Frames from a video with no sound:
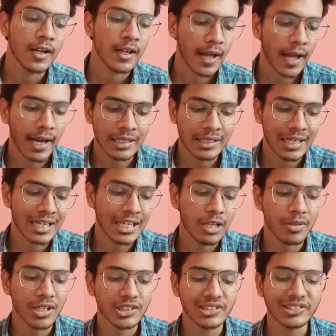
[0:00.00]
and curly
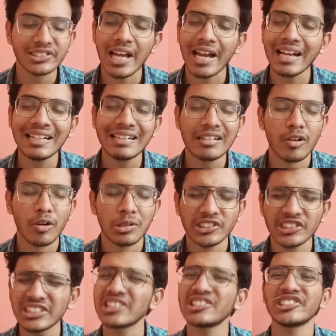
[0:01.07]
braces, and
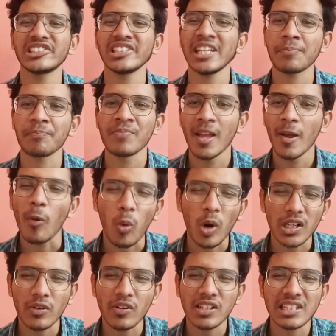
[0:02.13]
the same
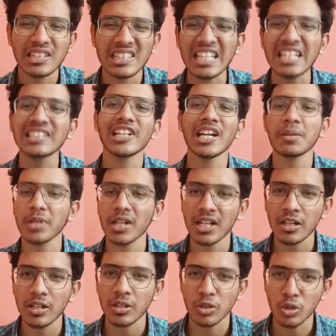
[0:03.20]
whatever the things I'm
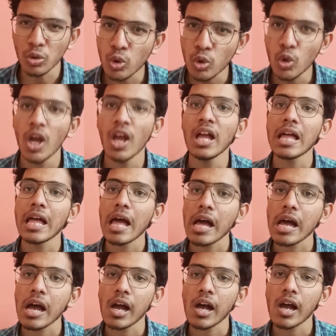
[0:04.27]
gonna do
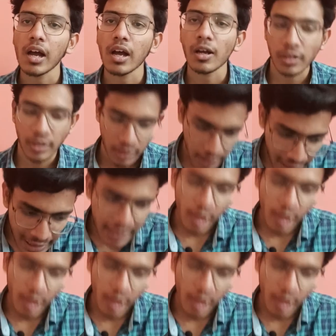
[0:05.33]
in